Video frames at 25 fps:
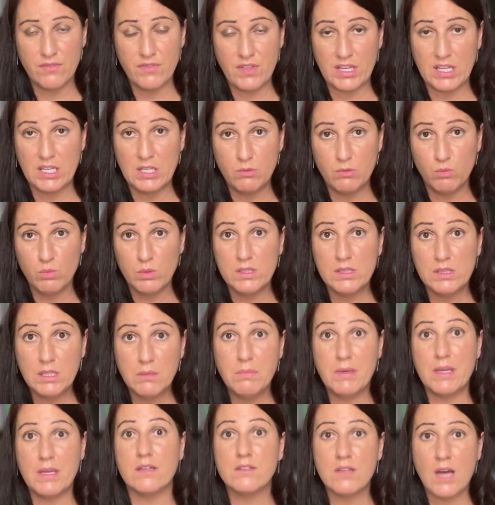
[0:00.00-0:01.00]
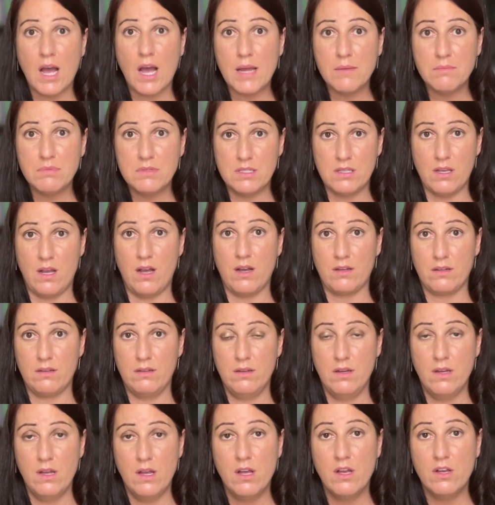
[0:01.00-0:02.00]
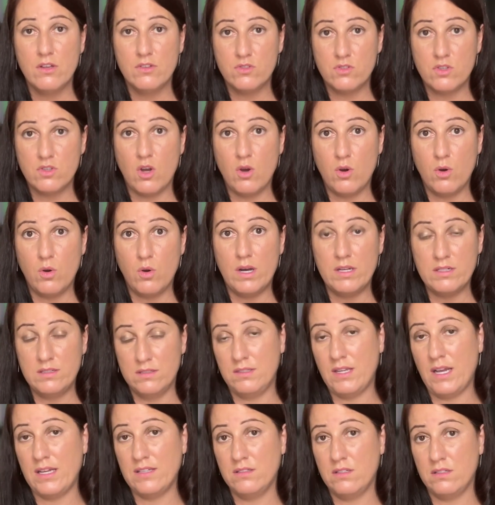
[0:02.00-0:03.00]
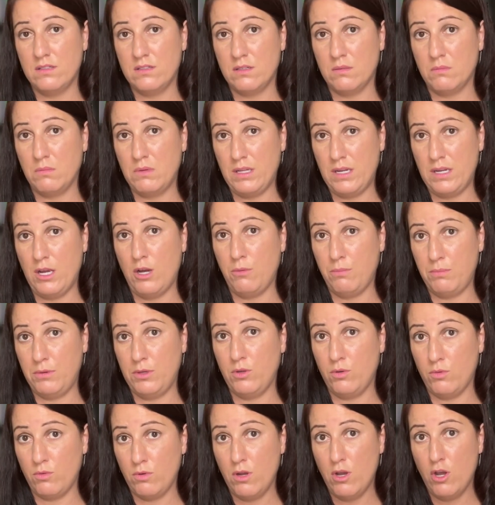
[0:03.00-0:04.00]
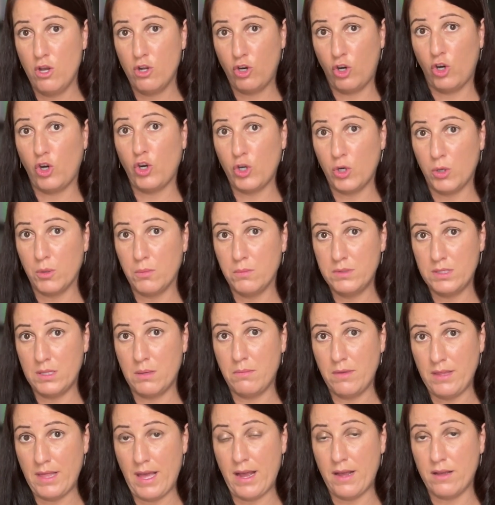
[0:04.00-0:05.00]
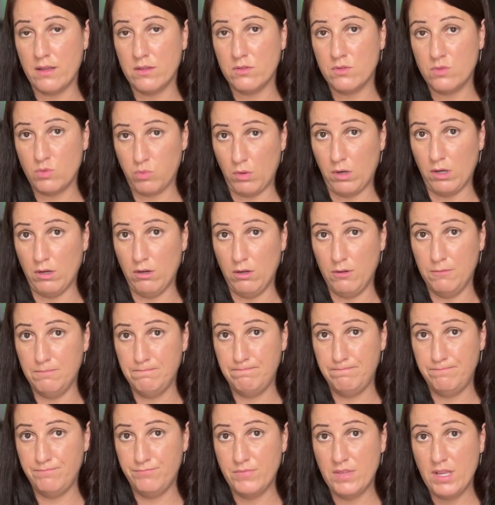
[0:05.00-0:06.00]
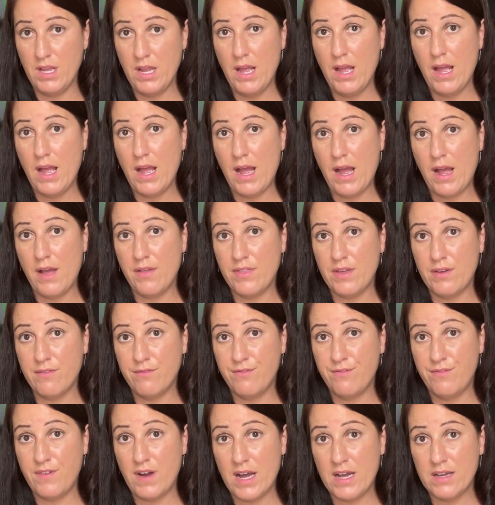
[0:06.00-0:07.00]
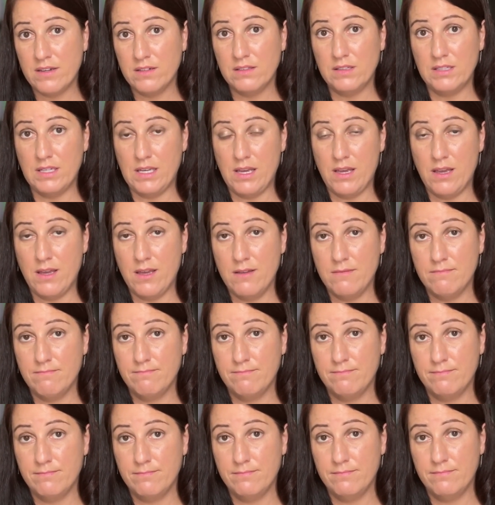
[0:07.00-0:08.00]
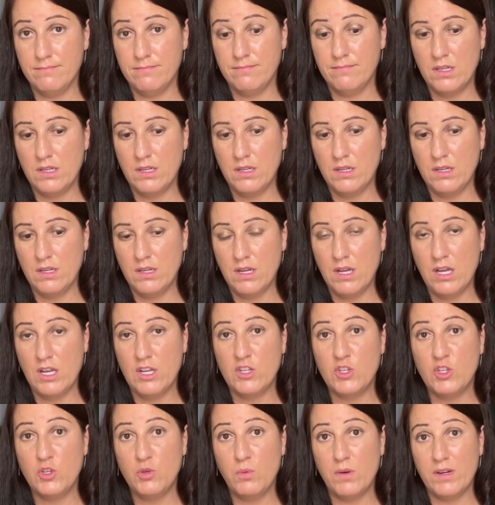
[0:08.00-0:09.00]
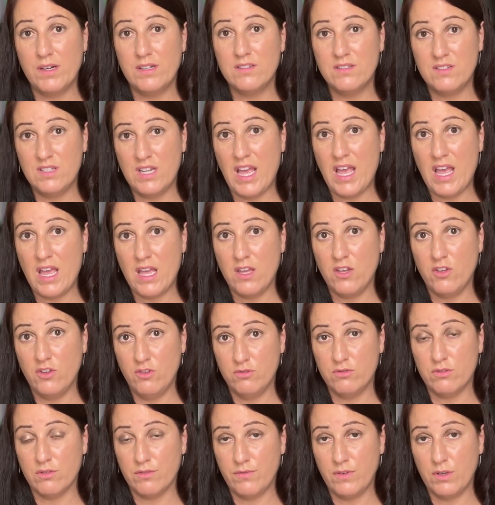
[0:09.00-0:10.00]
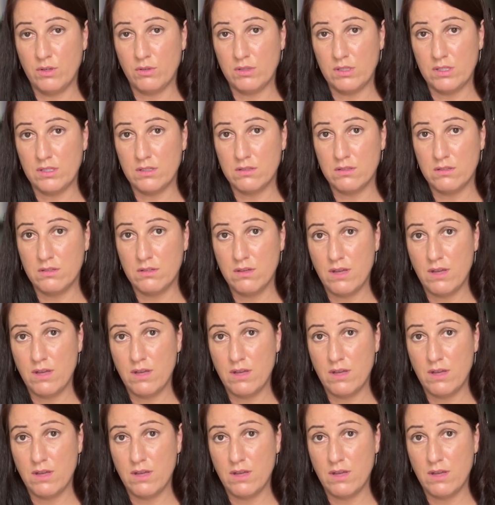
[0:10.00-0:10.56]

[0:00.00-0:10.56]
that can really be a time suck. So a design system can help you curb some of that swirl. And then finally, you want to stay user-focused.